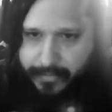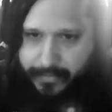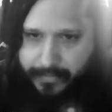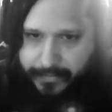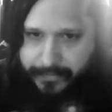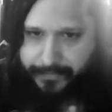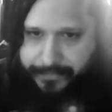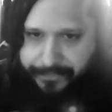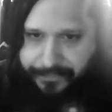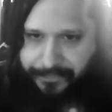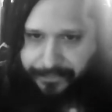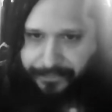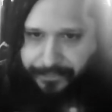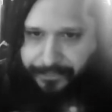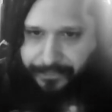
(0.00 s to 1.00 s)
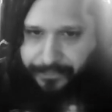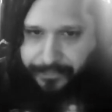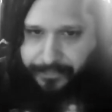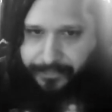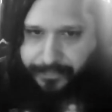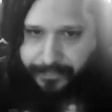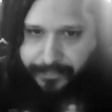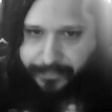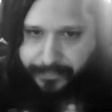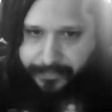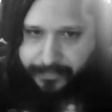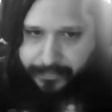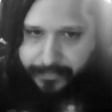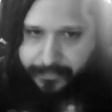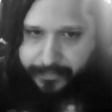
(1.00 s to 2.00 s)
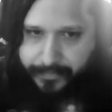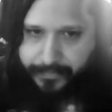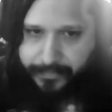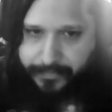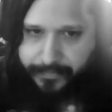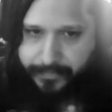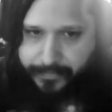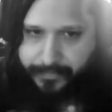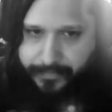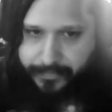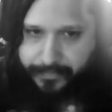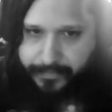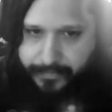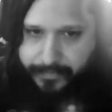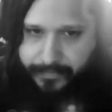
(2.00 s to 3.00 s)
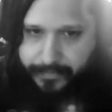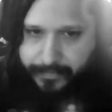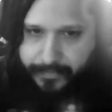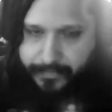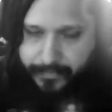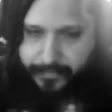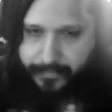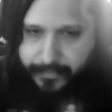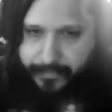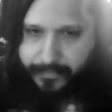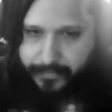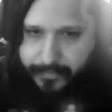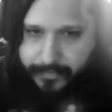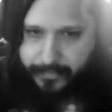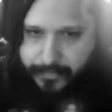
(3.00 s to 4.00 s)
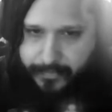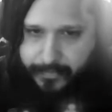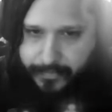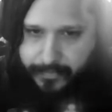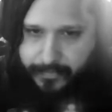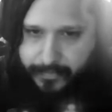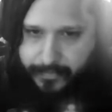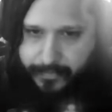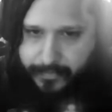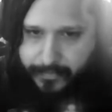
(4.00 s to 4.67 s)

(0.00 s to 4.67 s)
(silence)